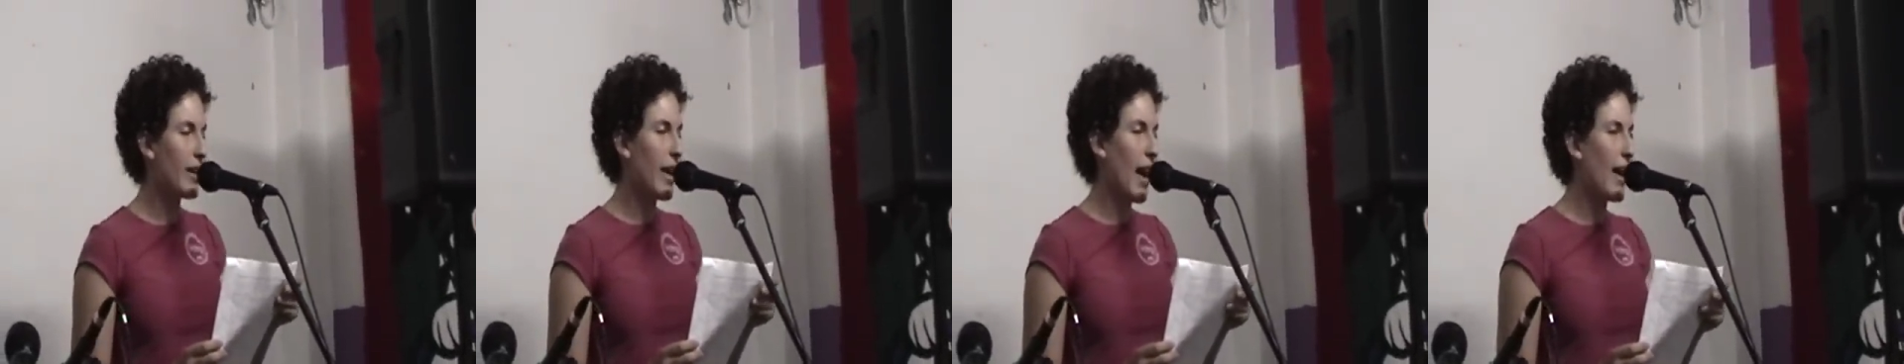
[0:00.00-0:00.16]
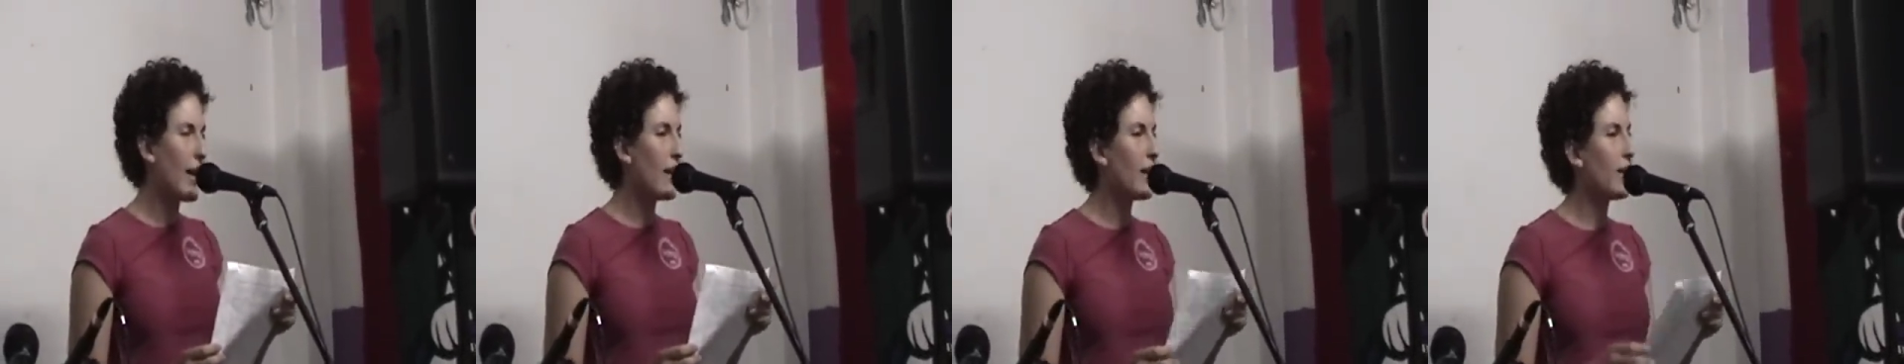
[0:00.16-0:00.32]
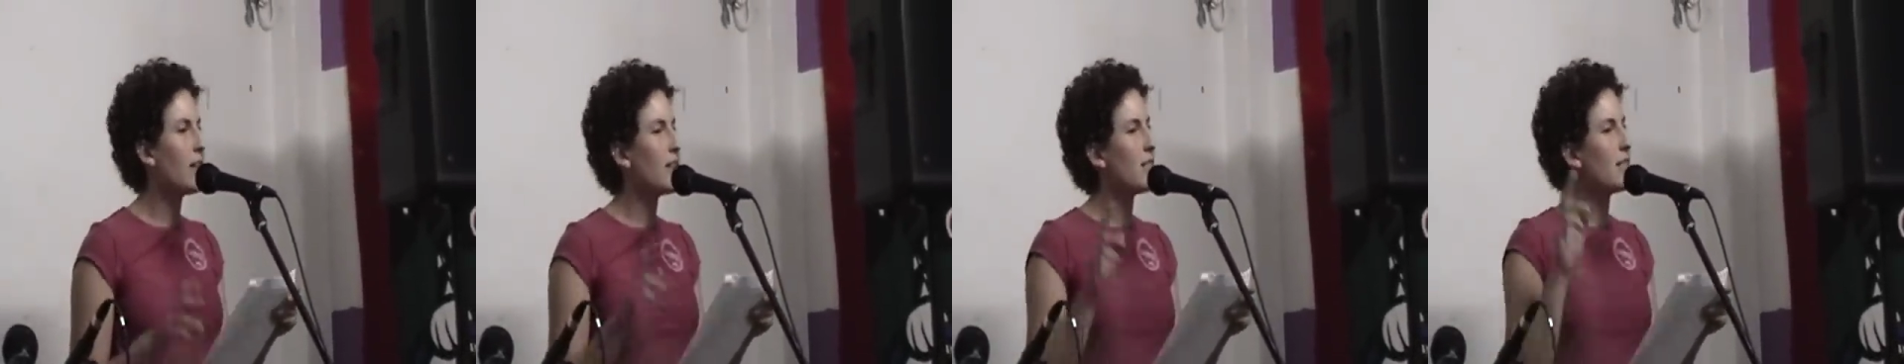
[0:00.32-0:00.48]

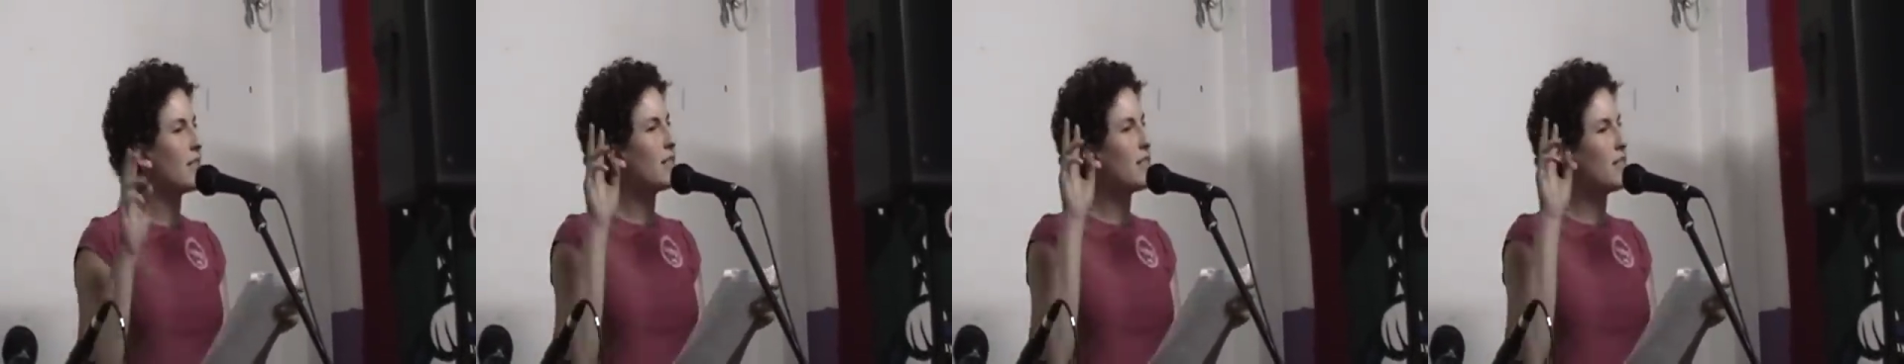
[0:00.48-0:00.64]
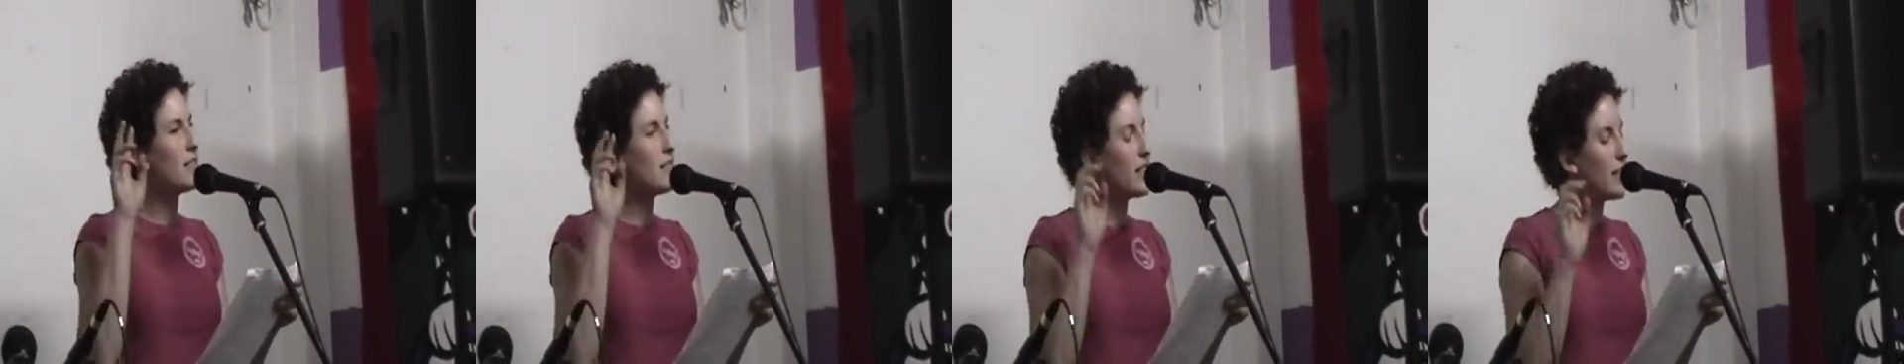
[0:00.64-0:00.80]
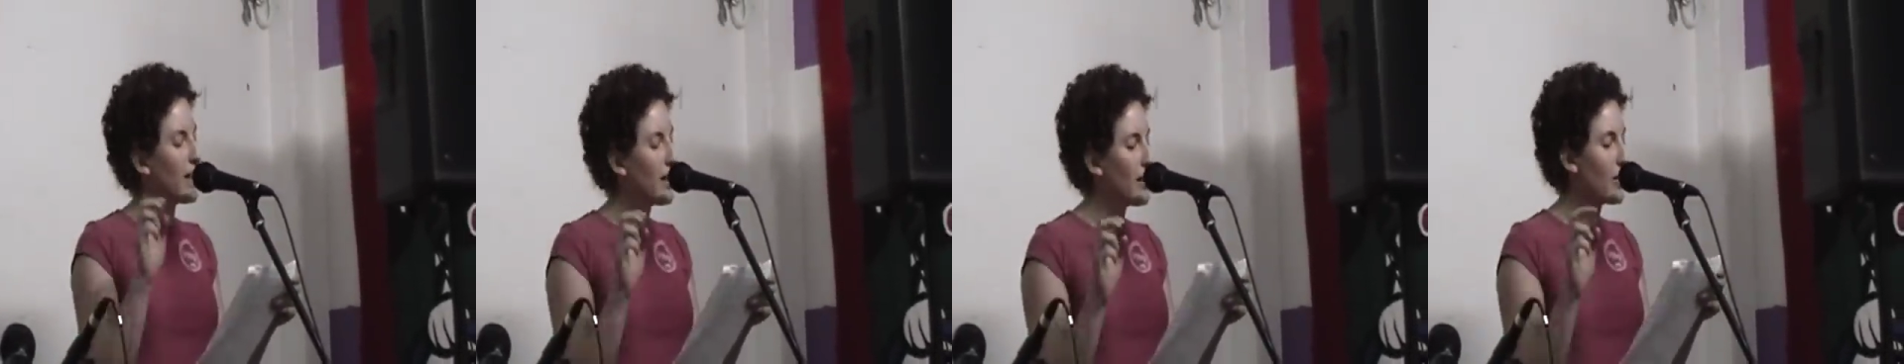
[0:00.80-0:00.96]
Canada's
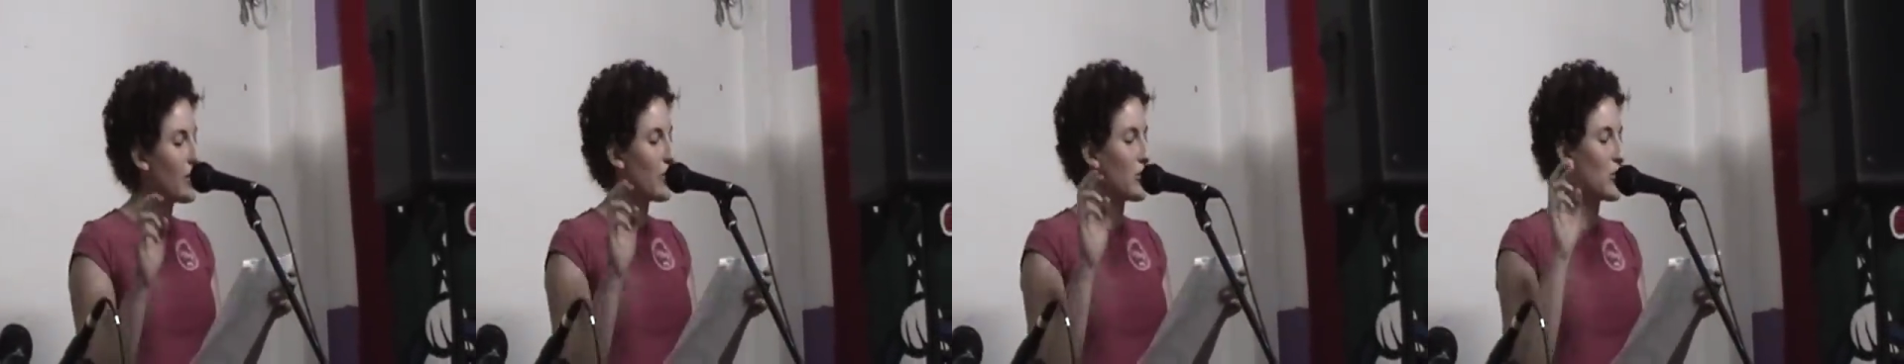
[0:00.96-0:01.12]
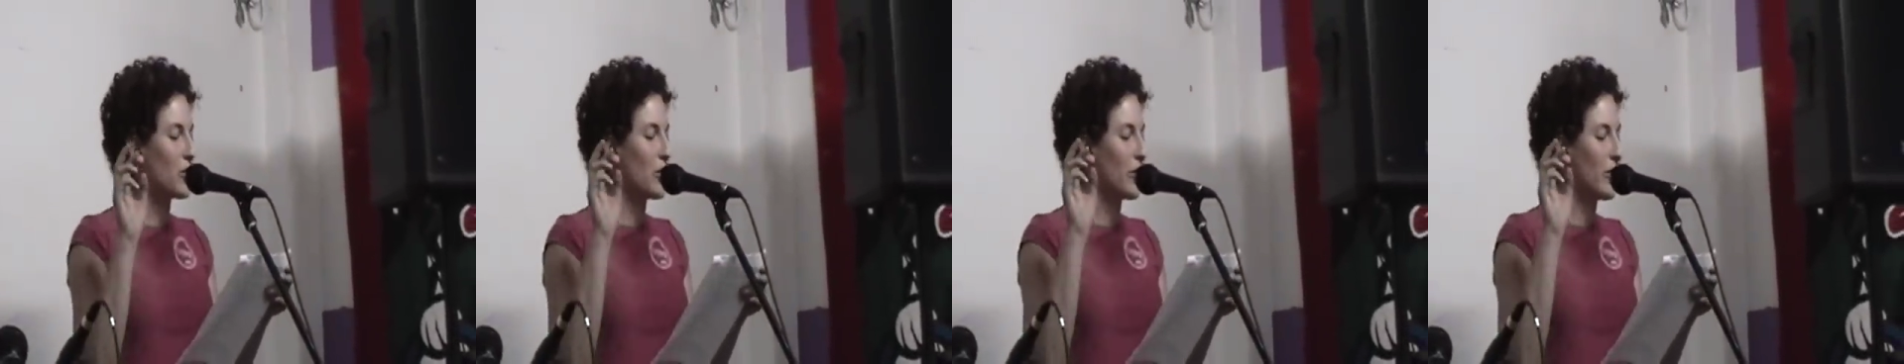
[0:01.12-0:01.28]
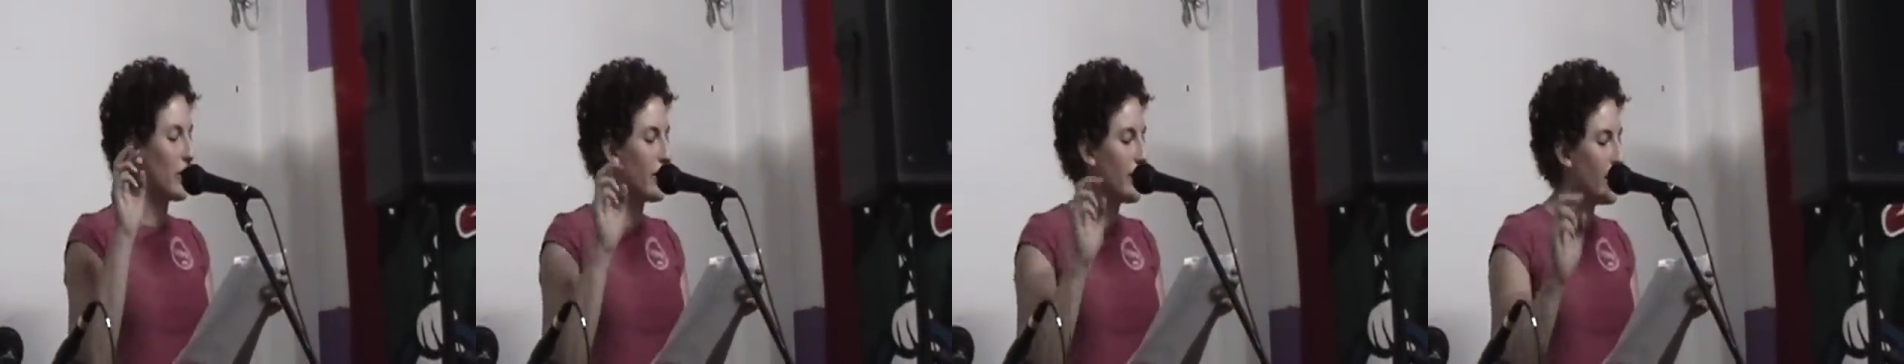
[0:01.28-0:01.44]

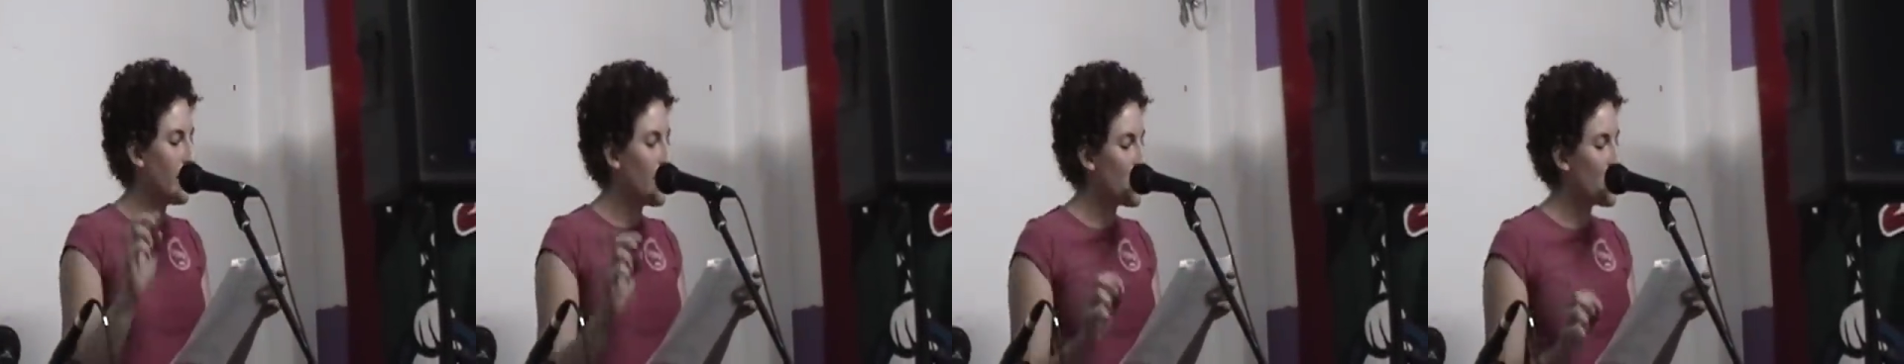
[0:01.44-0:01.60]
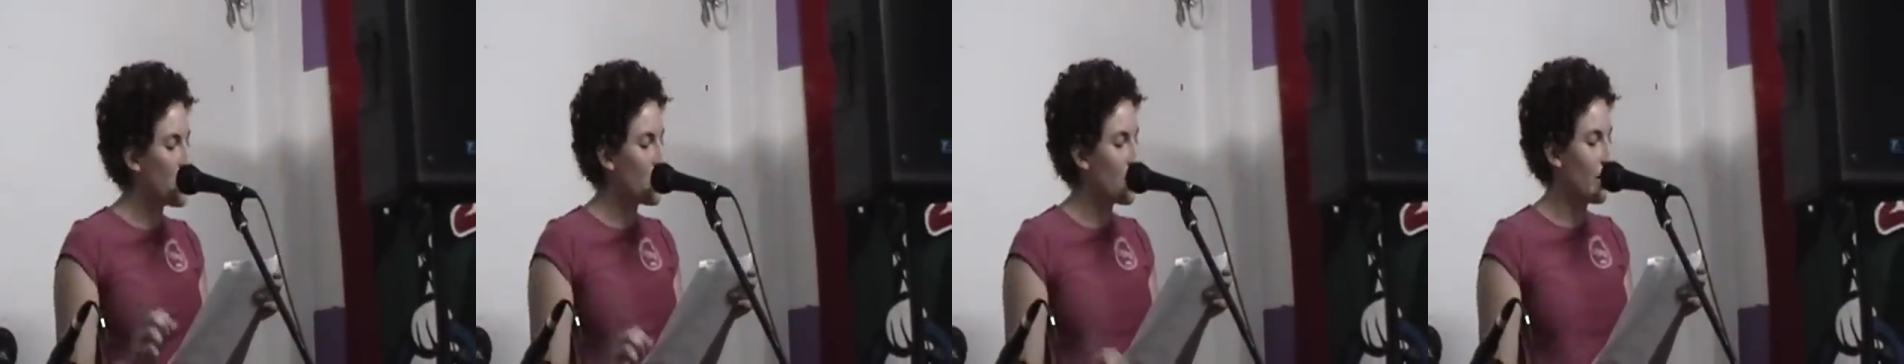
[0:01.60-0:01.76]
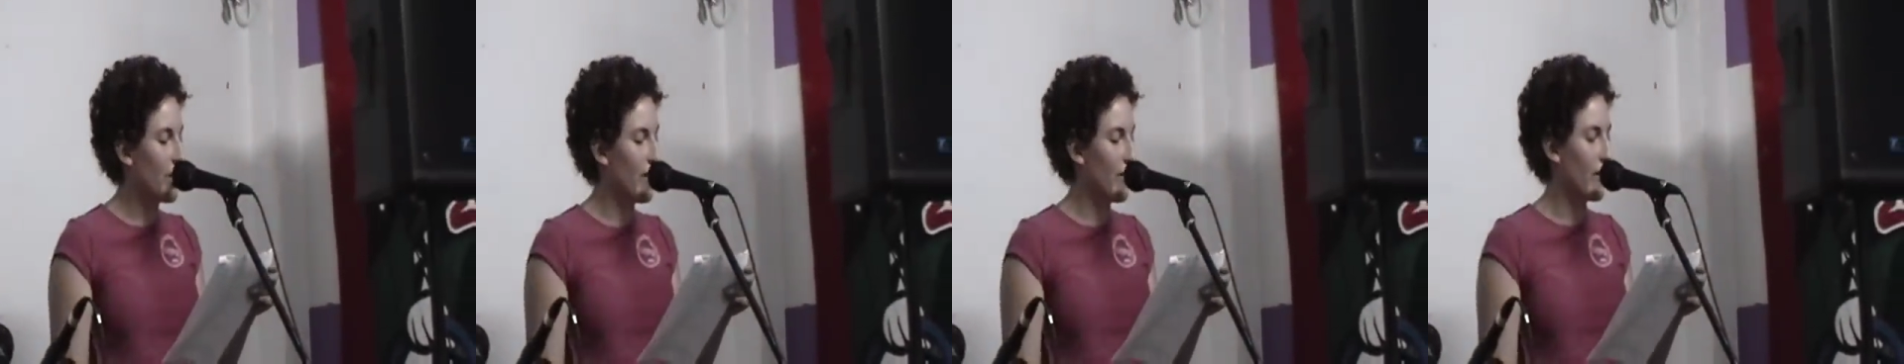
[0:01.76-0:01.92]
signature
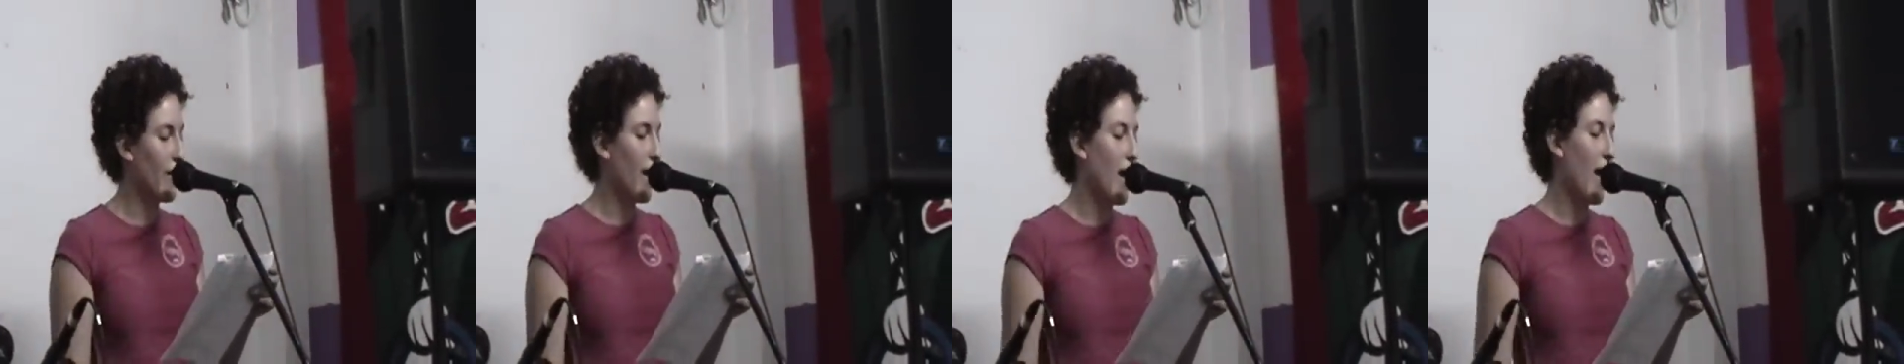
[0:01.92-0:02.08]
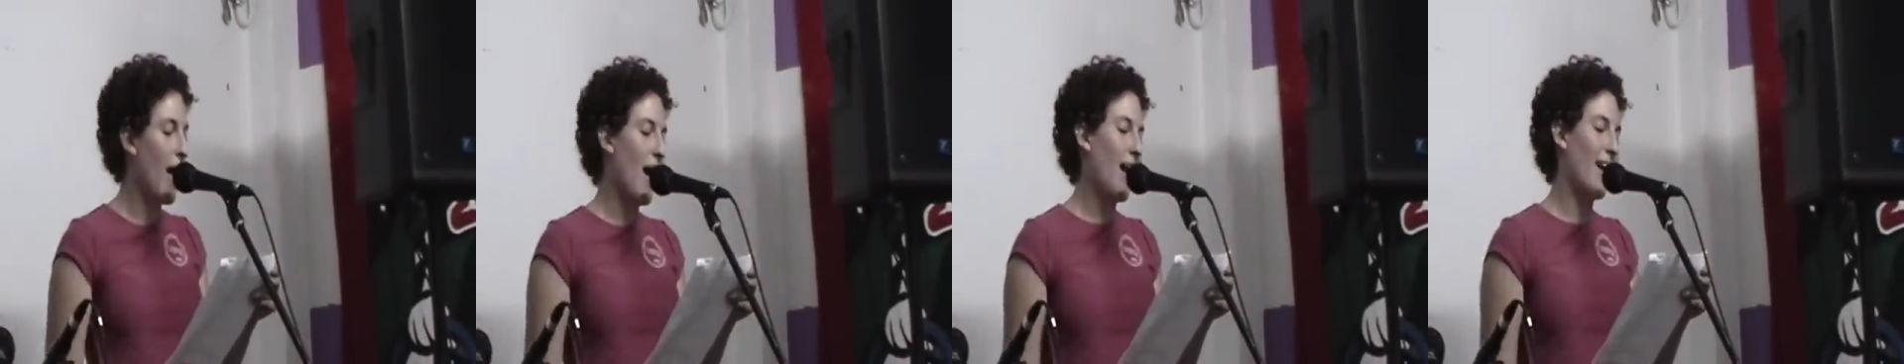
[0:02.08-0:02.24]
initiative